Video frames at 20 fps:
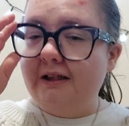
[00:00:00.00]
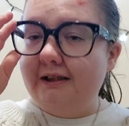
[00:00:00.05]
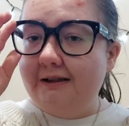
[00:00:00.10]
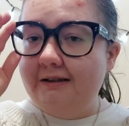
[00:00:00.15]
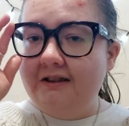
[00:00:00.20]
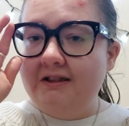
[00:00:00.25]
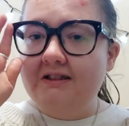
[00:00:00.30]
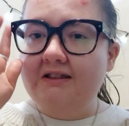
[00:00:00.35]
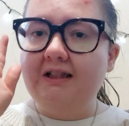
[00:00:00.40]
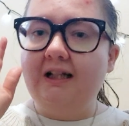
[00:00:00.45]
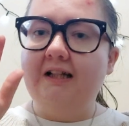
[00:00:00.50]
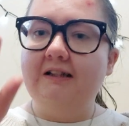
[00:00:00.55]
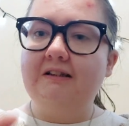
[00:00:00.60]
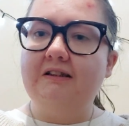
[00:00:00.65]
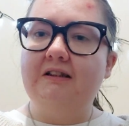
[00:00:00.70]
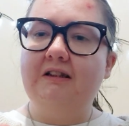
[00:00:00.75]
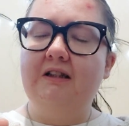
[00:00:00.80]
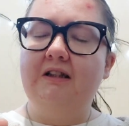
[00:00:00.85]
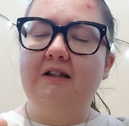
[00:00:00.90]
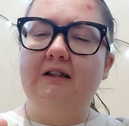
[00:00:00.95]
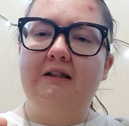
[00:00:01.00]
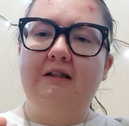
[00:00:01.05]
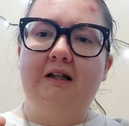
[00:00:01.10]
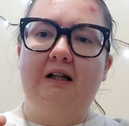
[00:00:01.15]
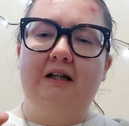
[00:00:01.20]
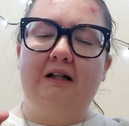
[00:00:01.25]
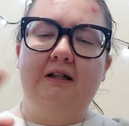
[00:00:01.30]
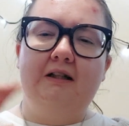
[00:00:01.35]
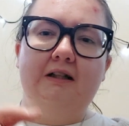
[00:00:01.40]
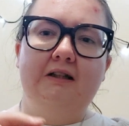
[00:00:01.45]
It is actually
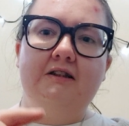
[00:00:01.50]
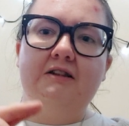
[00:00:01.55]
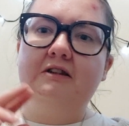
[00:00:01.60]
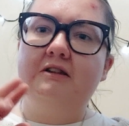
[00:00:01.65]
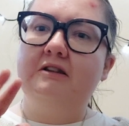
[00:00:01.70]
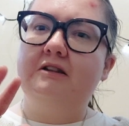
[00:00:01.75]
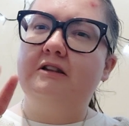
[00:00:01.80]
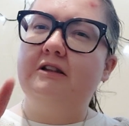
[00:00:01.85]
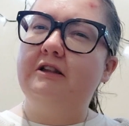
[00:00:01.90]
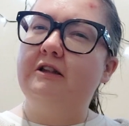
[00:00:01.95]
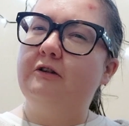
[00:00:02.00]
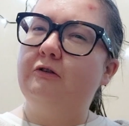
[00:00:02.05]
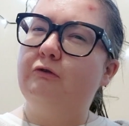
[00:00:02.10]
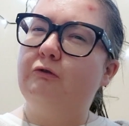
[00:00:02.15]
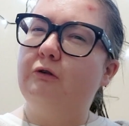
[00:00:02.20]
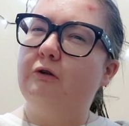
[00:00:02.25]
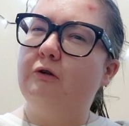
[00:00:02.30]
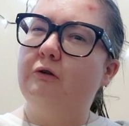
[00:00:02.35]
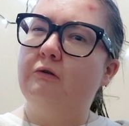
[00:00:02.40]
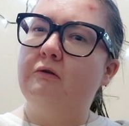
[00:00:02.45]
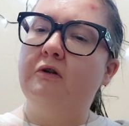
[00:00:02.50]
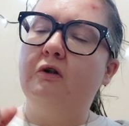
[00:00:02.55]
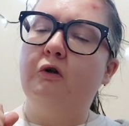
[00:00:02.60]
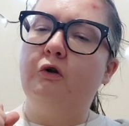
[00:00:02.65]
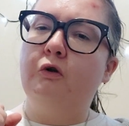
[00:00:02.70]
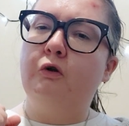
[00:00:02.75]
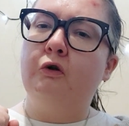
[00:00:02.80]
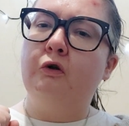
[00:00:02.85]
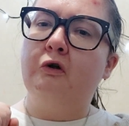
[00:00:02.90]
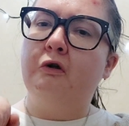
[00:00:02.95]
like a sequel,
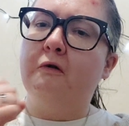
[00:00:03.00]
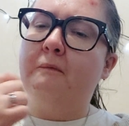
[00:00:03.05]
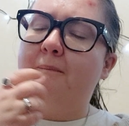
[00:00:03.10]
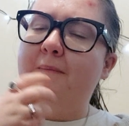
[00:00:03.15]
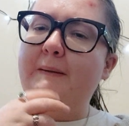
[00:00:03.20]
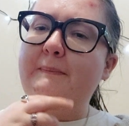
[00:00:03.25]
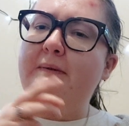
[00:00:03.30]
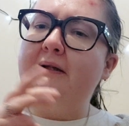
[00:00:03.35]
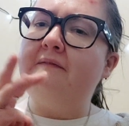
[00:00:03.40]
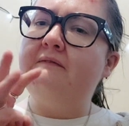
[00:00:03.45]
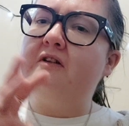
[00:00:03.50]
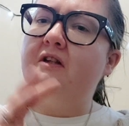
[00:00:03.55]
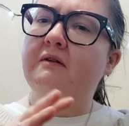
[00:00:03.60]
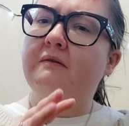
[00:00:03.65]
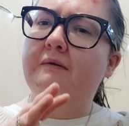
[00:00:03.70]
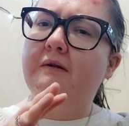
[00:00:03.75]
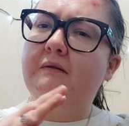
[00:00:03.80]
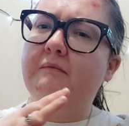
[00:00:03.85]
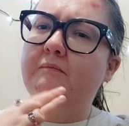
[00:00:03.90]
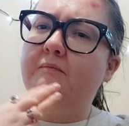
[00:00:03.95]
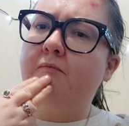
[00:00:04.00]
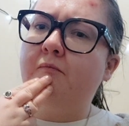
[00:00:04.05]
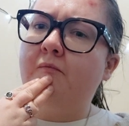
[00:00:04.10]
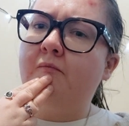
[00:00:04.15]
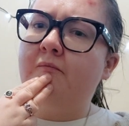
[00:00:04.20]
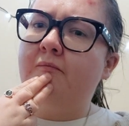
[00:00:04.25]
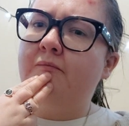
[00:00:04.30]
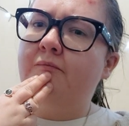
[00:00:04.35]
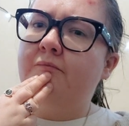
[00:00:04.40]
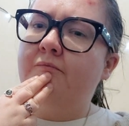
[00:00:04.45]
or maybe even,
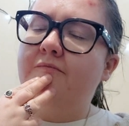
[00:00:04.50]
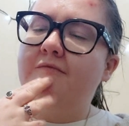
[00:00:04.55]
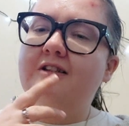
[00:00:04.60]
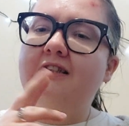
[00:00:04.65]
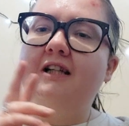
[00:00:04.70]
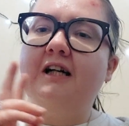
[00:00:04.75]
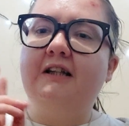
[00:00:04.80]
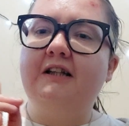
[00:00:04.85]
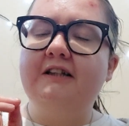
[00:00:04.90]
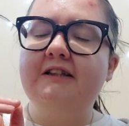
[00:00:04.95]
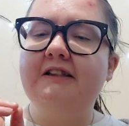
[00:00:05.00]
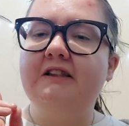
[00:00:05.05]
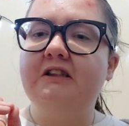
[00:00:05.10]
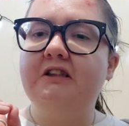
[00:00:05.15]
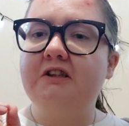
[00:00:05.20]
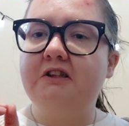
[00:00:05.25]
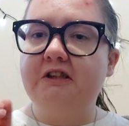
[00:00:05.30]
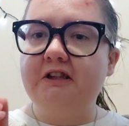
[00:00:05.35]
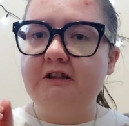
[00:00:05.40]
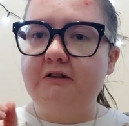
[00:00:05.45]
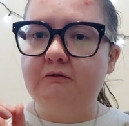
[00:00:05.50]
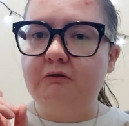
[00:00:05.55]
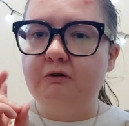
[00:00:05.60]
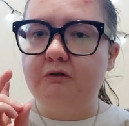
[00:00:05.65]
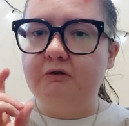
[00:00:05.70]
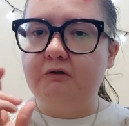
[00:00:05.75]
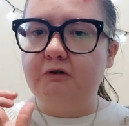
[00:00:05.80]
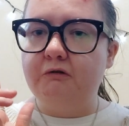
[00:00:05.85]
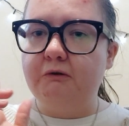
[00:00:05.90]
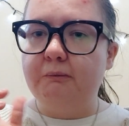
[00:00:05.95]
I think it's a
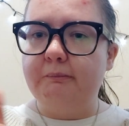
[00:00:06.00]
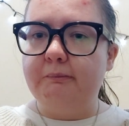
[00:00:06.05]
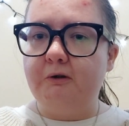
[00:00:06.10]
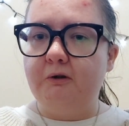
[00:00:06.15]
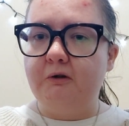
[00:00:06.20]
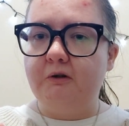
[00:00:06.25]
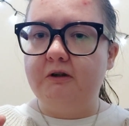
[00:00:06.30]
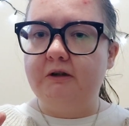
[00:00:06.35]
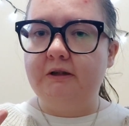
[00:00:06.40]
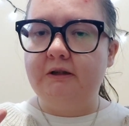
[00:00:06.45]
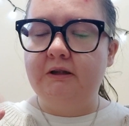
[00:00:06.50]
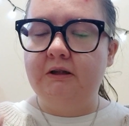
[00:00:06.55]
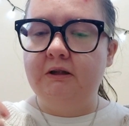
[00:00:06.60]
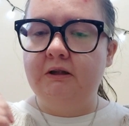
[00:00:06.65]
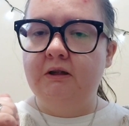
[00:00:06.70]
sequel to a book.